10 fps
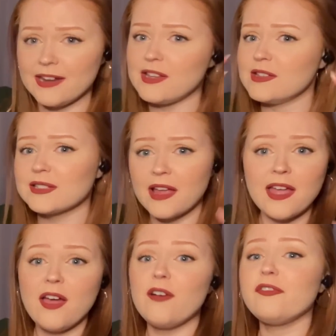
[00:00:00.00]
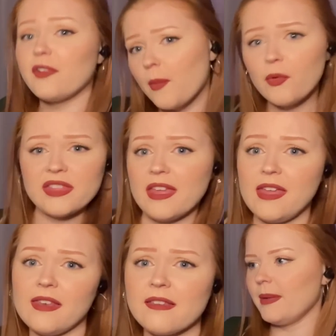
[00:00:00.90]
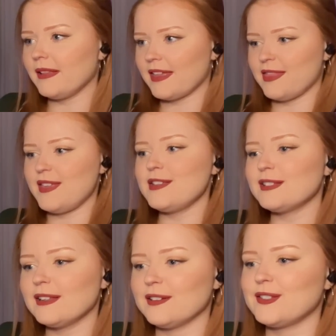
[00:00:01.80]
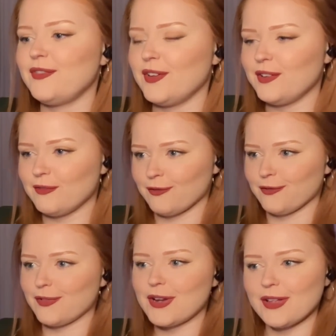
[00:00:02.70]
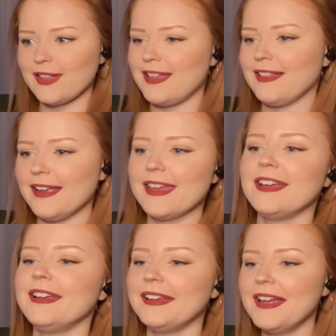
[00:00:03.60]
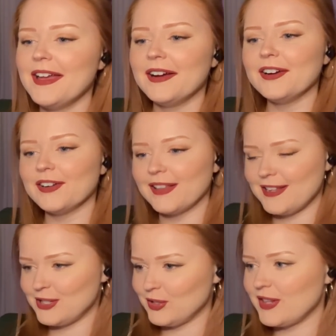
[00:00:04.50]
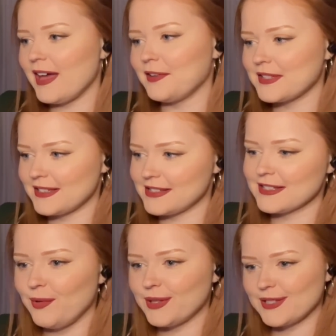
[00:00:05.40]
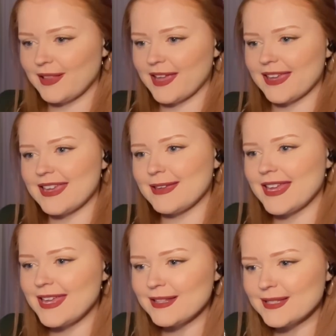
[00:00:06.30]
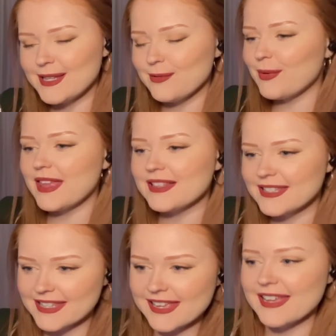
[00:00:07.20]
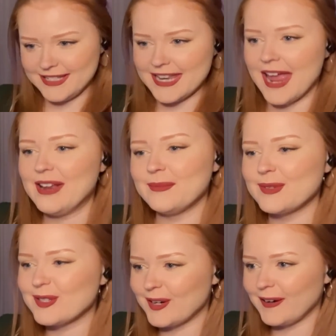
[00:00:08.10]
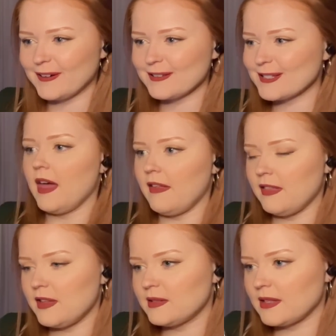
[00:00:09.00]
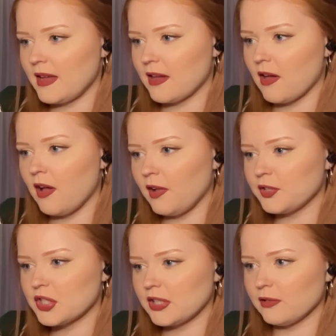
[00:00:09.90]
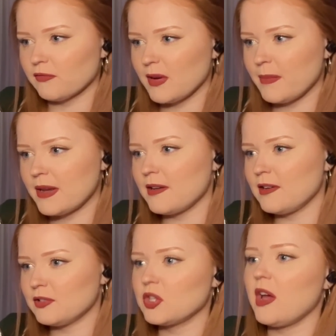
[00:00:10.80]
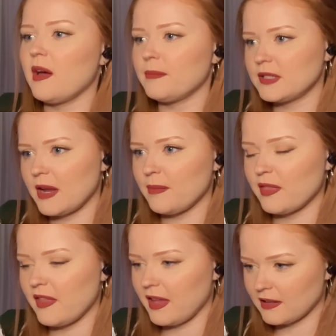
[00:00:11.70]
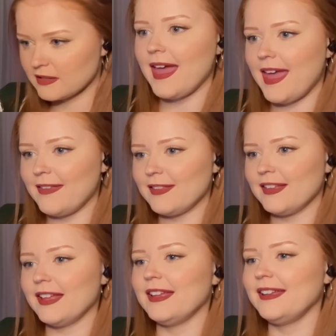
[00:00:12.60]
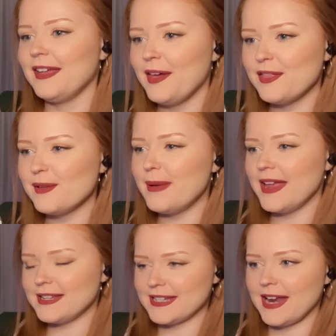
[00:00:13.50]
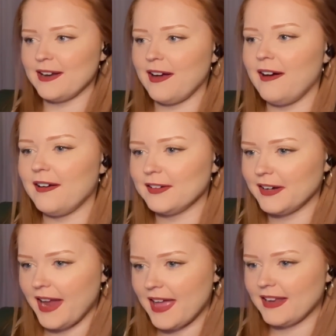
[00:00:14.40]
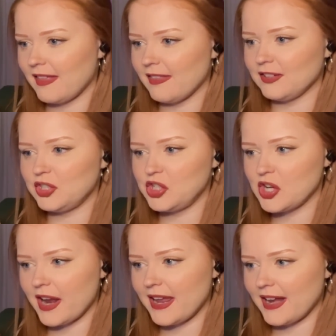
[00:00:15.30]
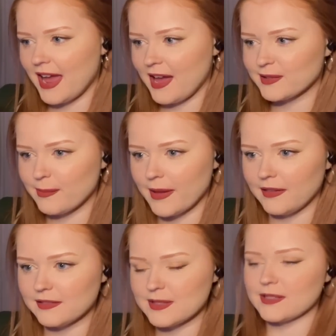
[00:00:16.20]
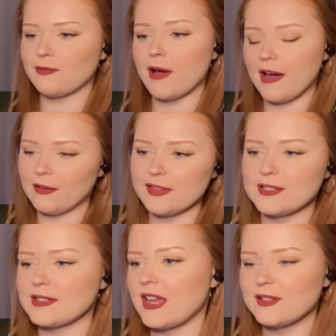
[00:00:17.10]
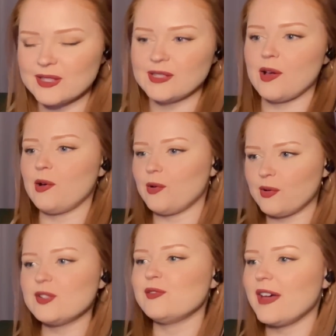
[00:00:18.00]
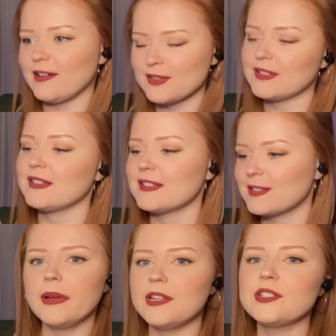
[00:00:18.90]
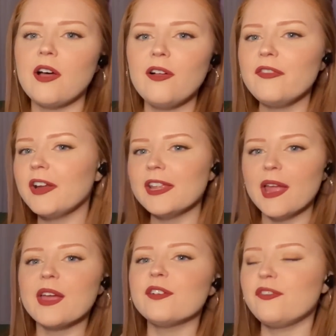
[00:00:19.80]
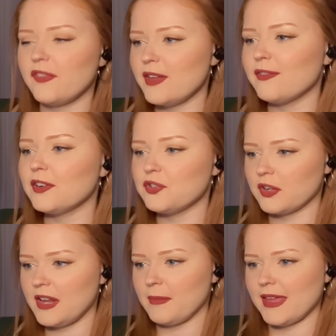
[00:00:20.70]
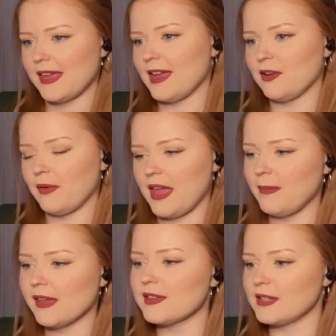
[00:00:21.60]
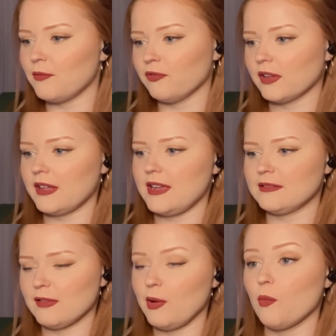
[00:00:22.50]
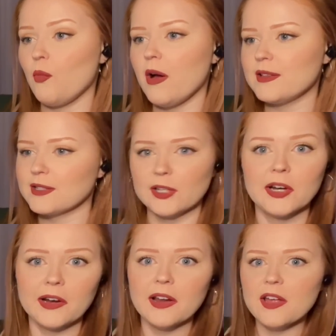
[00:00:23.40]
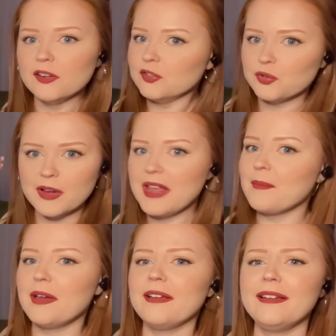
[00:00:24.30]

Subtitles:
is from within. But like these looks feel really like early 2000s with the like eensy weensy denim skirts and these like halter ribbon top type of things and the bandana on her head and the giant ass belts. Wow, this is like so 2000s. But it's all very like fever dreamy in a way because it was her dream